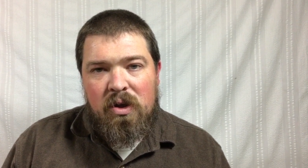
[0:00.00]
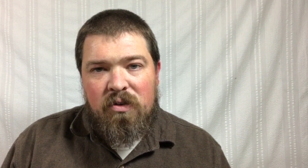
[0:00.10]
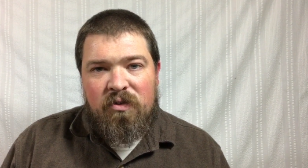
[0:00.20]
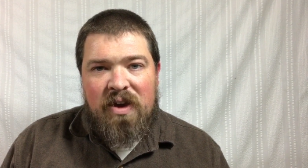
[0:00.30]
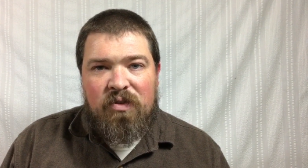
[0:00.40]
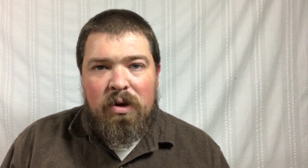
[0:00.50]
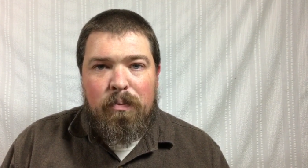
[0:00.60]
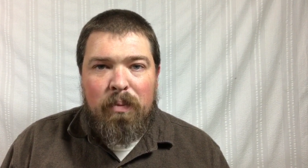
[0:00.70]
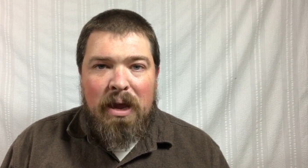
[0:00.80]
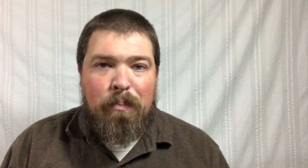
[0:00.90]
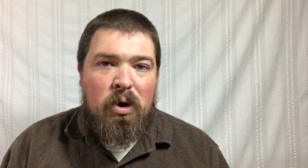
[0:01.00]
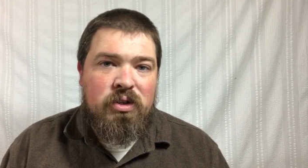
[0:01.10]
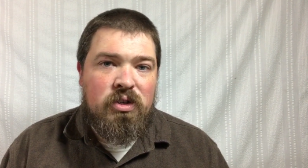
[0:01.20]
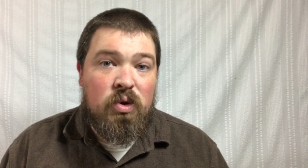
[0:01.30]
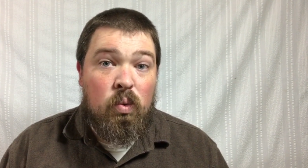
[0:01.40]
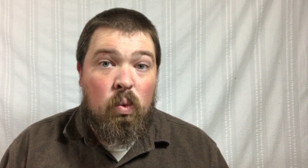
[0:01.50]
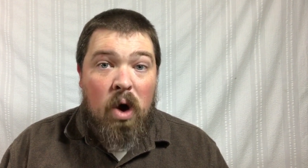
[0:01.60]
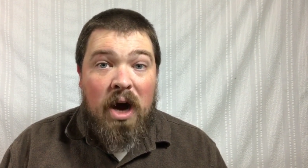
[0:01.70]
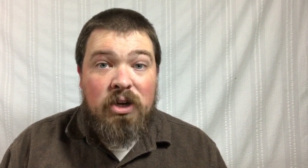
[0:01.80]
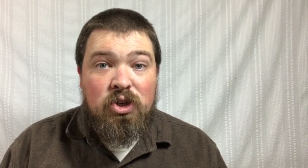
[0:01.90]
favorite like person to
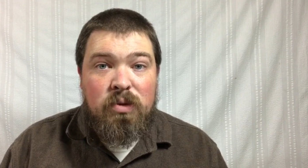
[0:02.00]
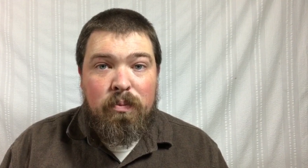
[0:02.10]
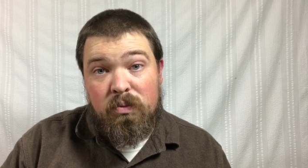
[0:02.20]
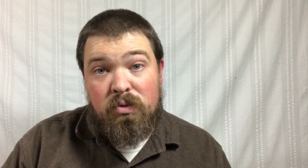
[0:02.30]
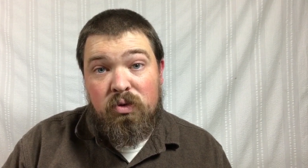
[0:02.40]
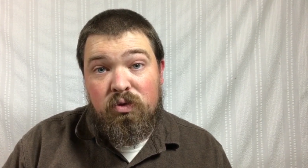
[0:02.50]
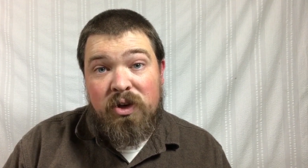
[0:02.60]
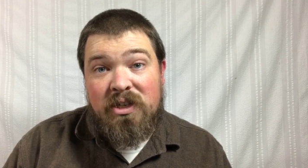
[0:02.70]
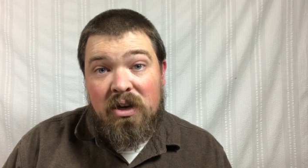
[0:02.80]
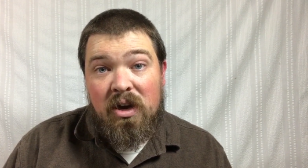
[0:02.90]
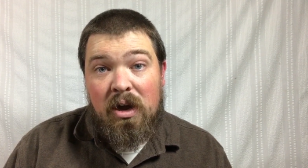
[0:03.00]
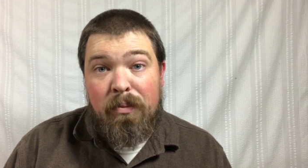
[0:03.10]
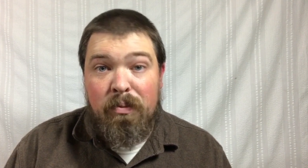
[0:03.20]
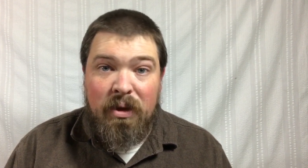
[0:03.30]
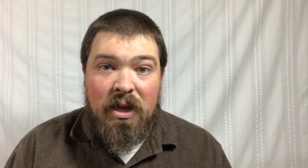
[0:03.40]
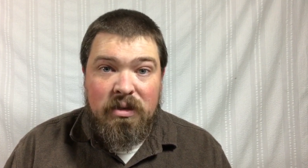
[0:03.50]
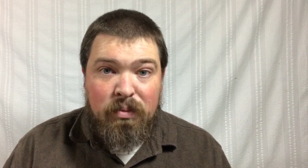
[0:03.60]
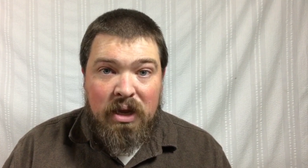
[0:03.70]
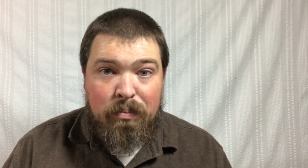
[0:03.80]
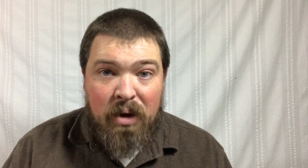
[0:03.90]
watch do freestyle kendama would be like
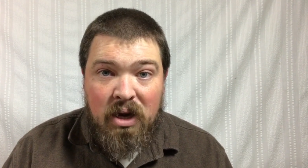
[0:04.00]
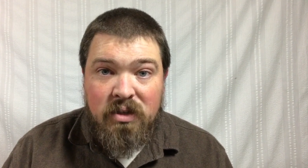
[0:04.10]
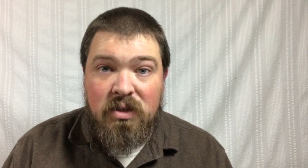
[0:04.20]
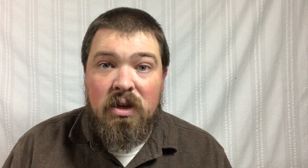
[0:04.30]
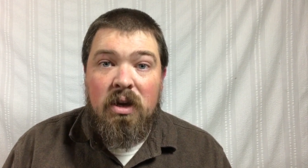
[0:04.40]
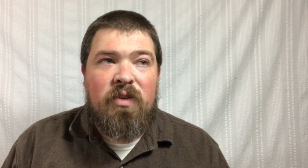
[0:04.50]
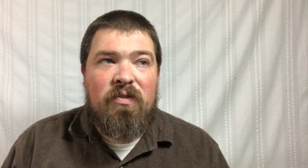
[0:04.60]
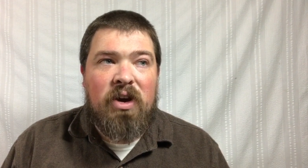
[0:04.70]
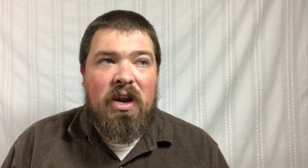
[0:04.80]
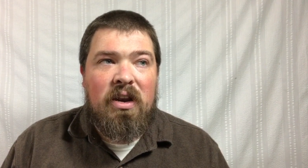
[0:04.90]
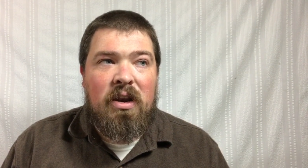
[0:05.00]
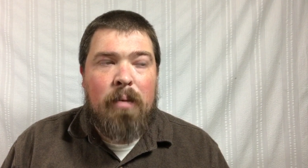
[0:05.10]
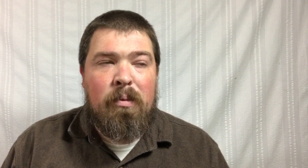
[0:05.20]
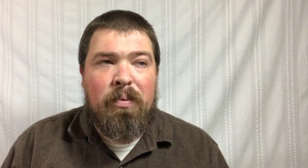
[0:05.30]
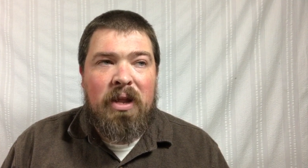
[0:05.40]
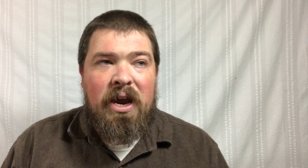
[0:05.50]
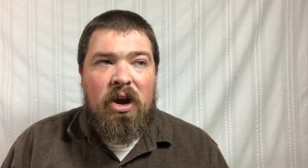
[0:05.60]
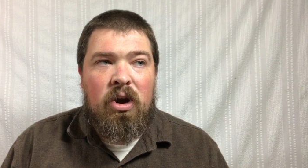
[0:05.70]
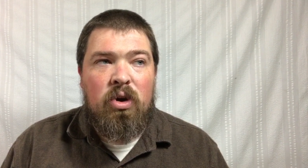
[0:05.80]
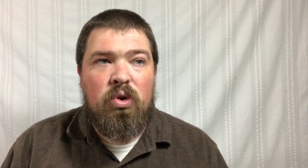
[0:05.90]
someone like Bonds. Favorite kendama
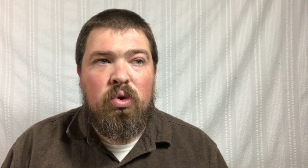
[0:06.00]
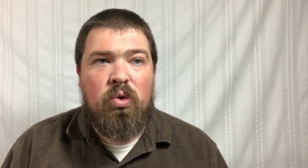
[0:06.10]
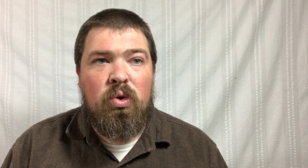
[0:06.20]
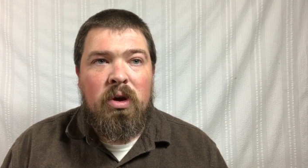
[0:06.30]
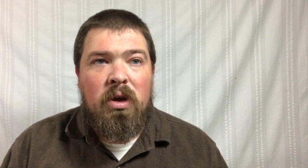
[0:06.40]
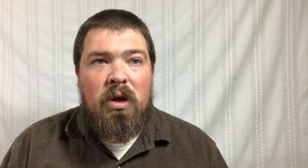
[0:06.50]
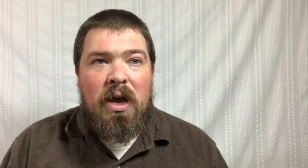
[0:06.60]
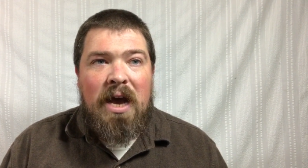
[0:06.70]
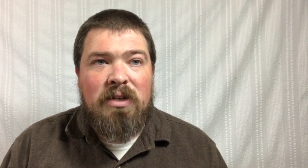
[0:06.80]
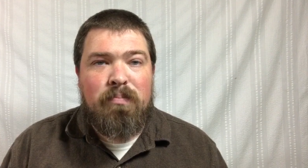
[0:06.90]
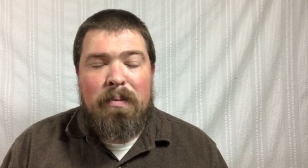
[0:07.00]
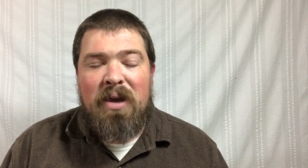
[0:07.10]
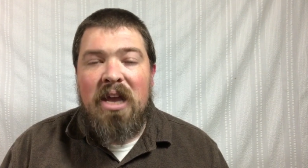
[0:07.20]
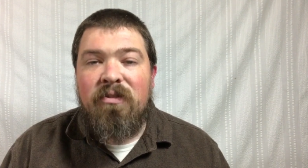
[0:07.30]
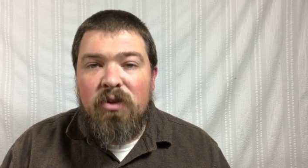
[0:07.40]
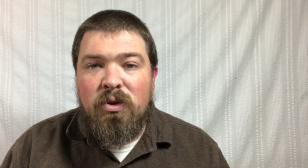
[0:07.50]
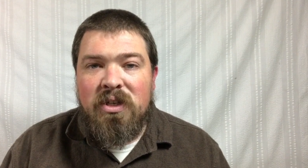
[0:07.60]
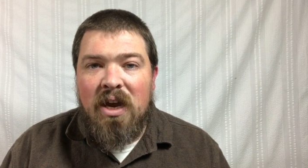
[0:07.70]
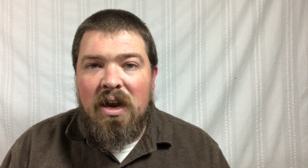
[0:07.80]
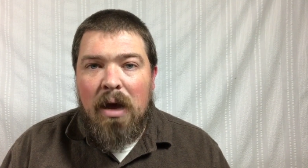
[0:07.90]
player who has maybe
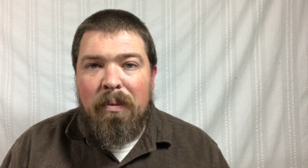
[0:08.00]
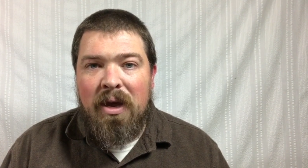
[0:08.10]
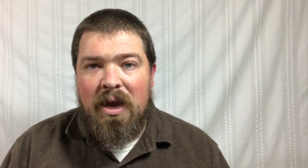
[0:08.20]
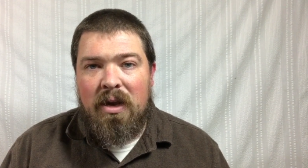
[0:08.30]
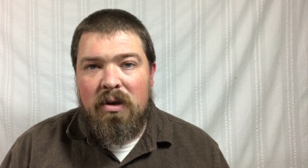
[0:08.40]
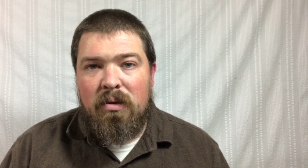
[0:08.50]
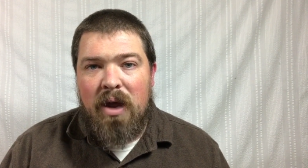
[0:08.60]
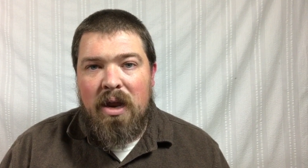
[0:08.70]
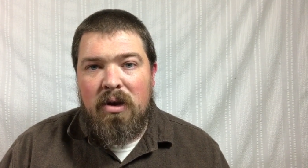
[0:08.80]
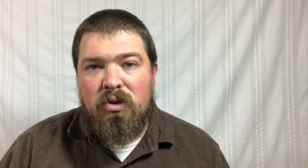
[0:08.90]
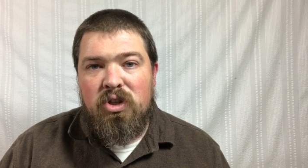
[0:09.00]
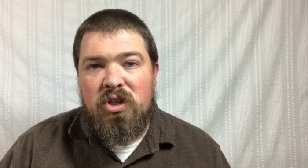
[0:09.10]
influenced kendama and